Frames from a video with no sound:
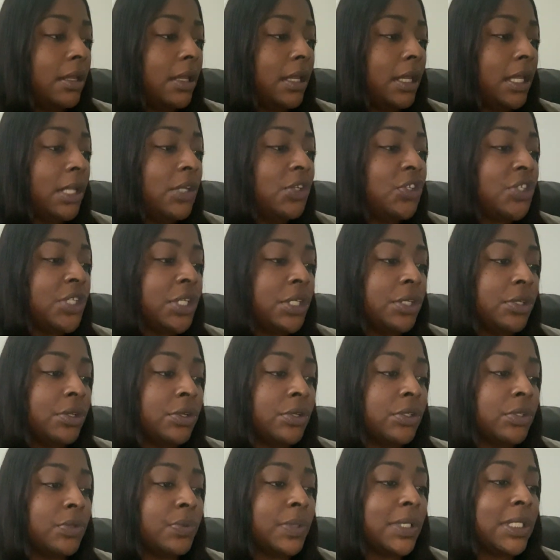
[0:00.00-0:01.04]

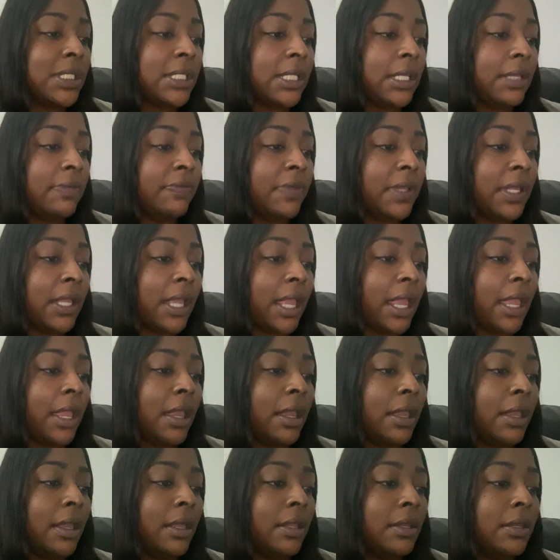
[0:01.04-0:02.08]
engenders receiving,
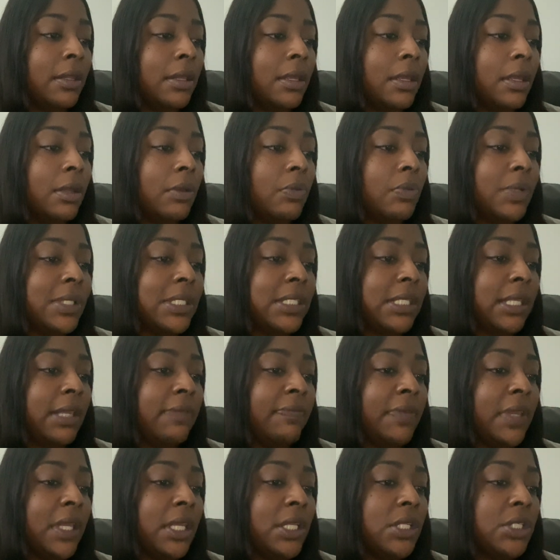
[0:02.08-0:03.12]
and
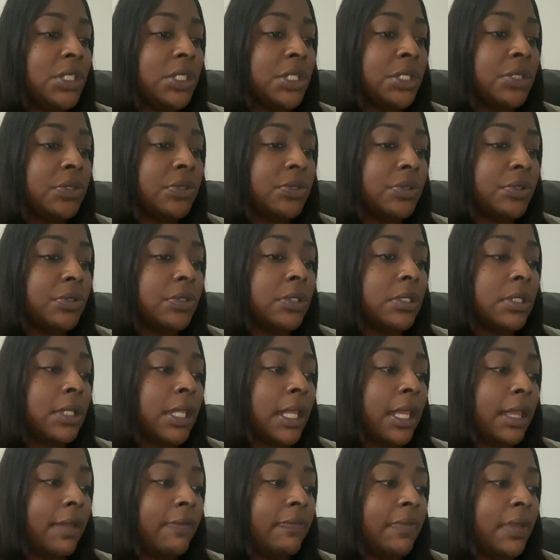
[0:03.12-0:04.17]
receiving engenders
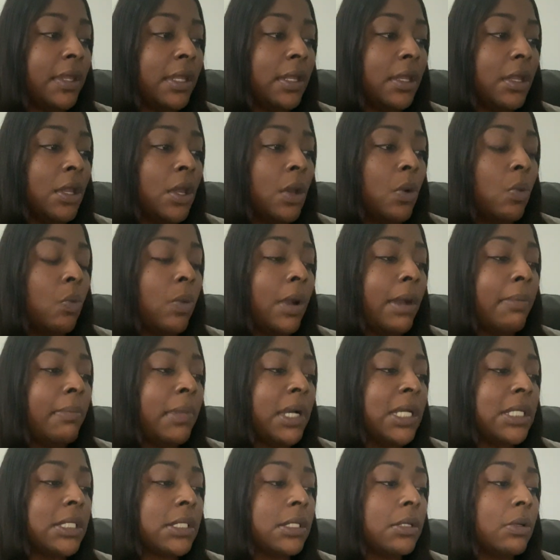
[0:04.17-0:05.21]
giving. What
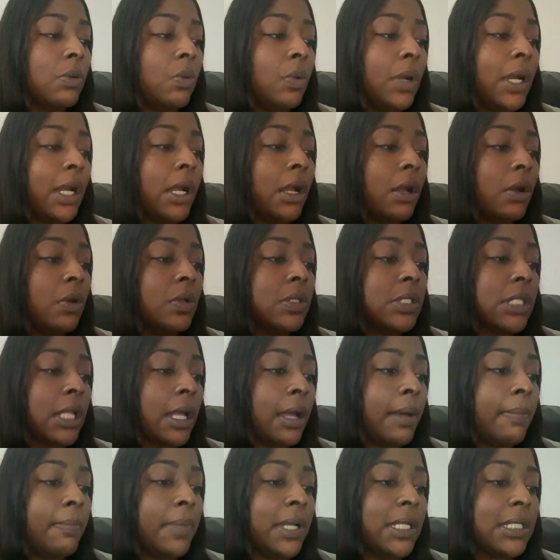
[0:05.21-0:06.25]
goes
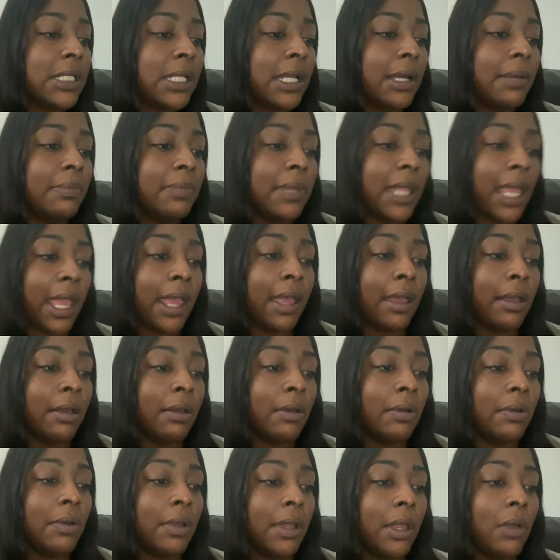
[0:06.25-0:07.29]
up must come
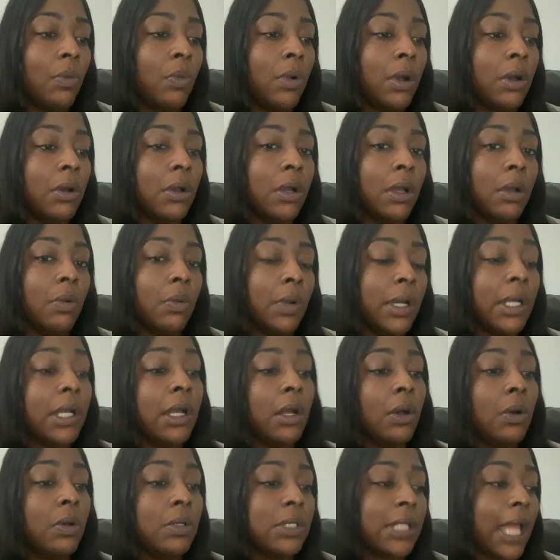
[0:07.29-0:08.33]
down, and what
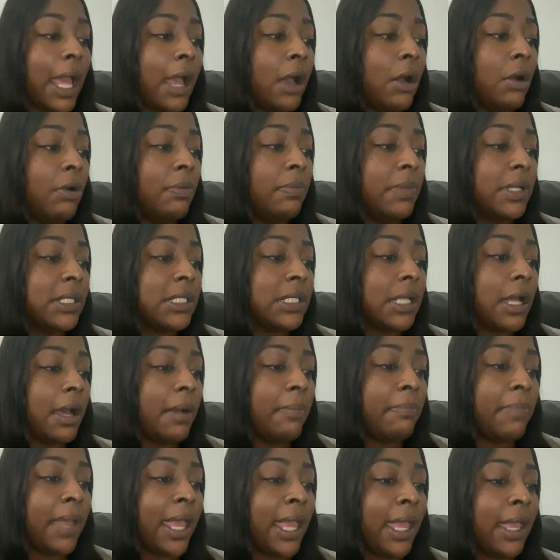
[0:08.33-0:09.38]
goes out must
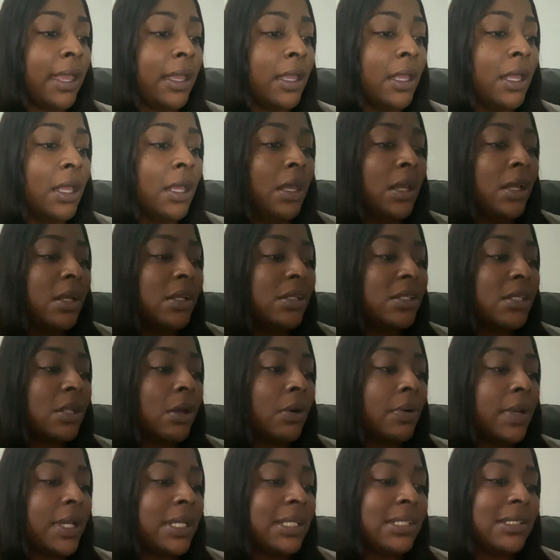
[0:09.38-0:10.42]
come back.
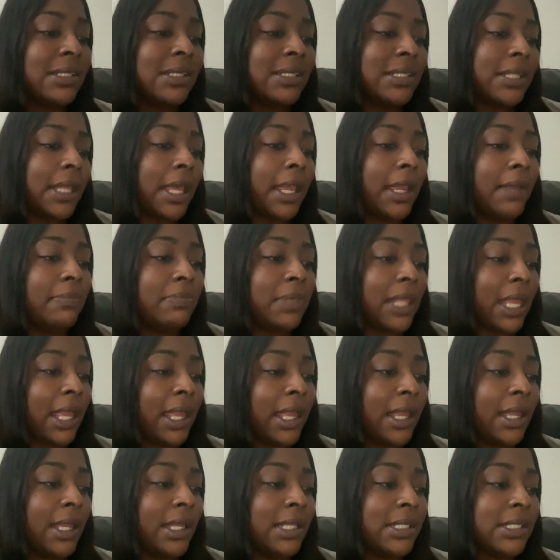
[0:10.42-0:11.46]
So it's the same
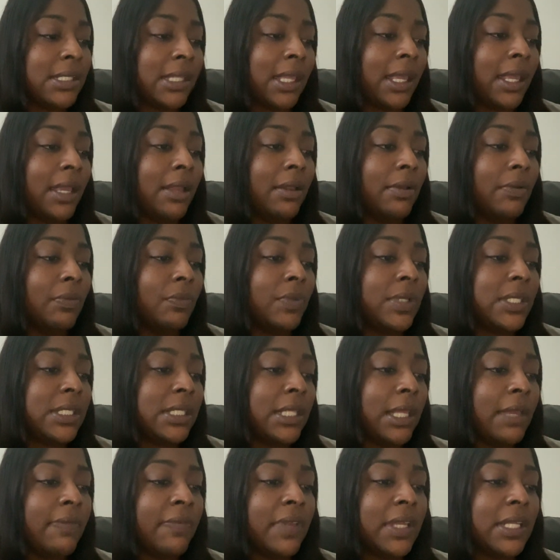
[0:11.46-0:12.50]
thing. It's saying
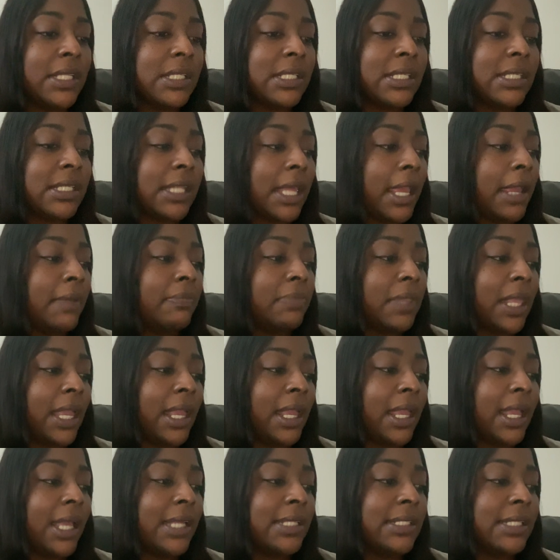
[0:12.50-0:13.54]
receiving is the same
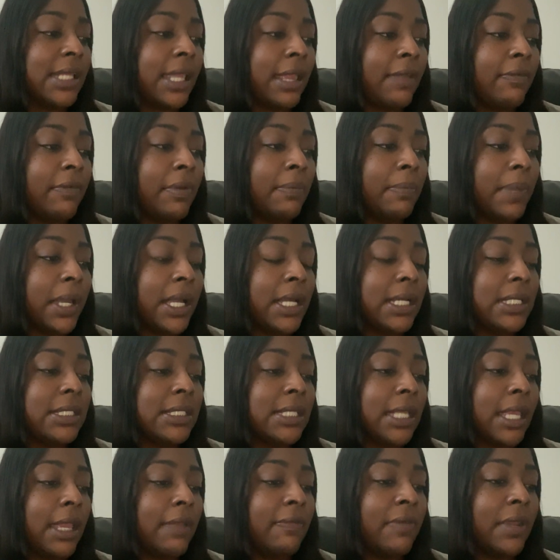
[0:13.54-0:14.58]
thing as giving, because
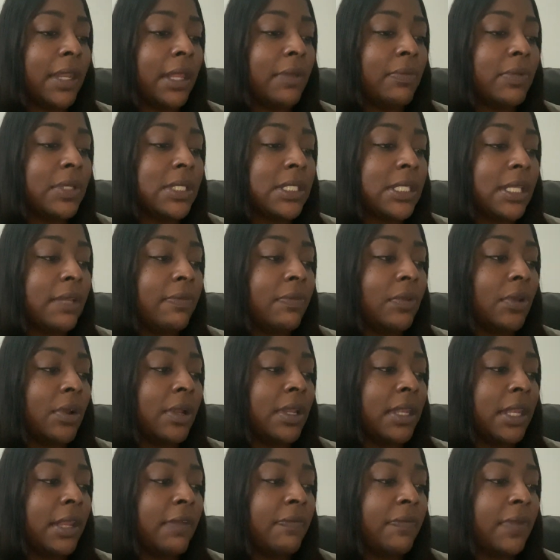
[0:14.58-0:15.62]
giving and receiving are
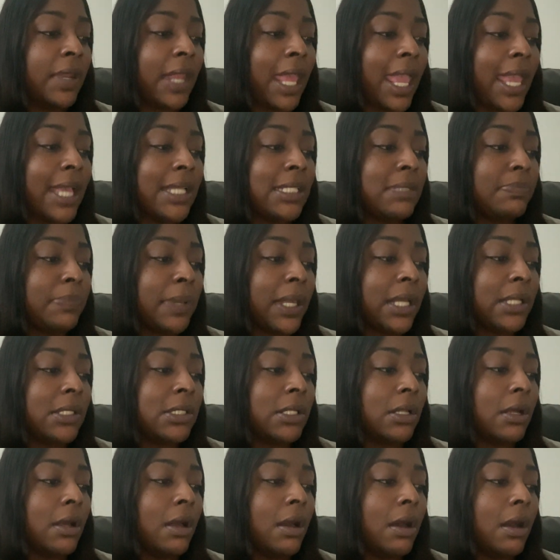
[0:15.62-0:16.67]
different
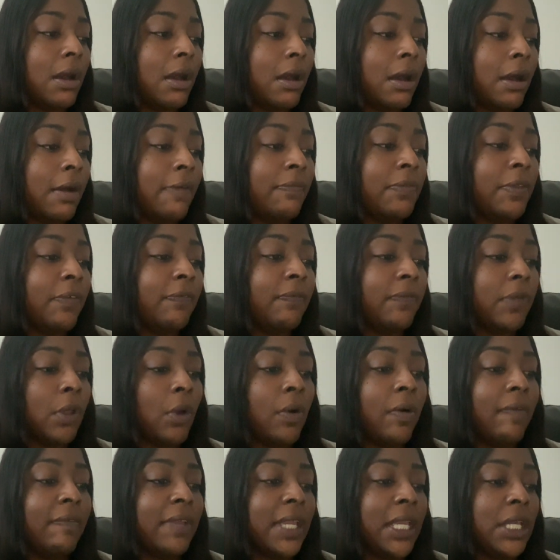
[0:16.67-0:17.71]
aspects of the
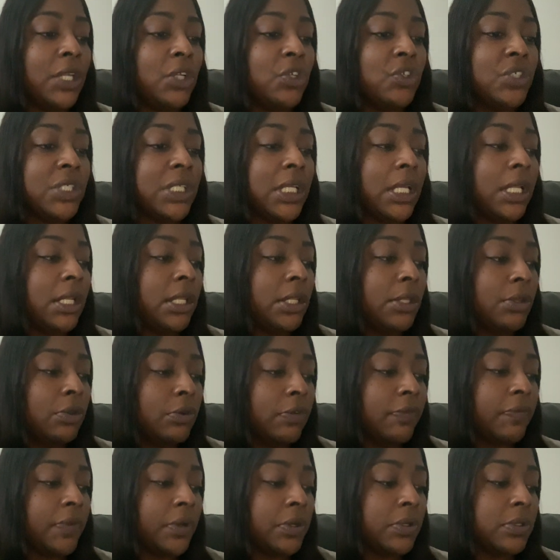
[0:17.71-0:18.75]
flow of energy in the
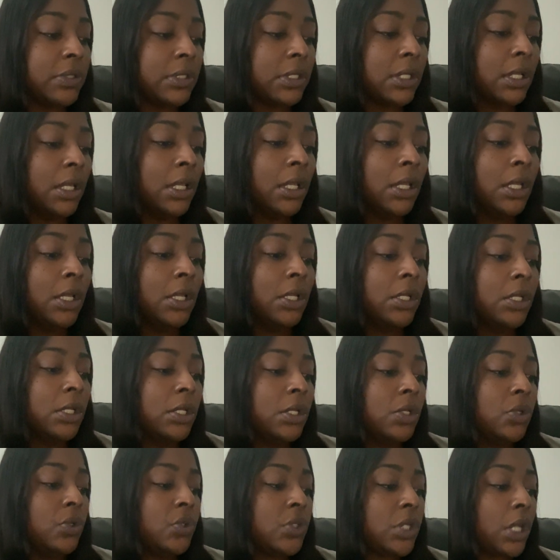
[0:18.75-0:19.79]
universe.
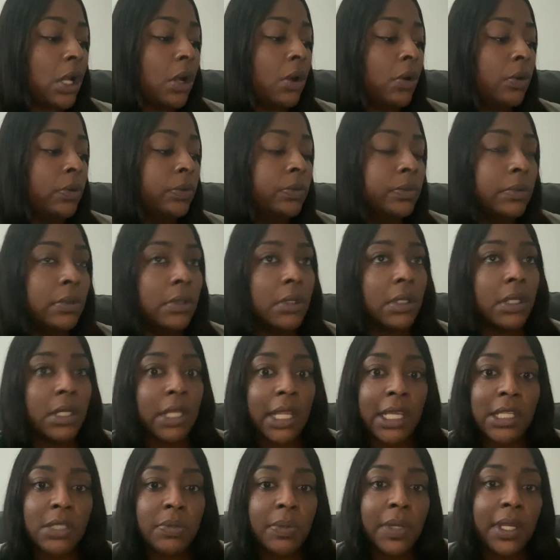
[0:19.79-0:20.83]
So
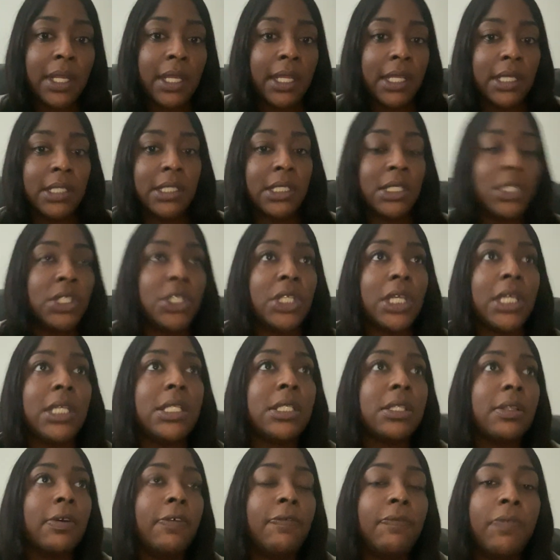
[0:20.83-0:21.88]
that's what it is. It's
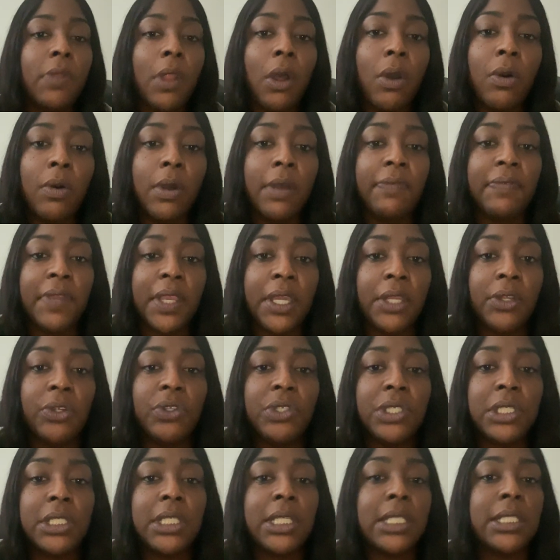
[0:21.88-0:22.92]
just the flow of
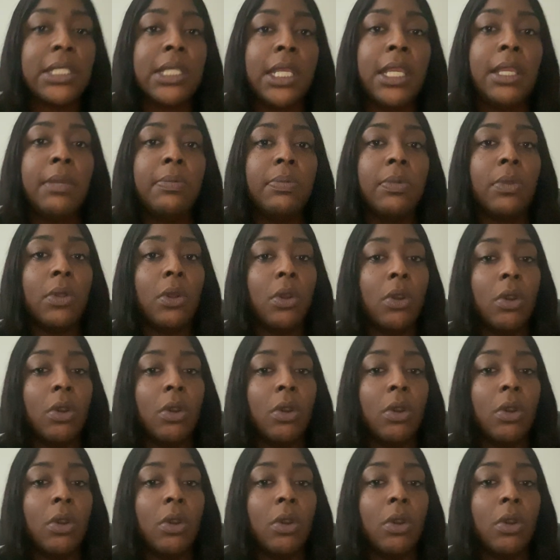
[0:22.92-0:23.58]
energy just keep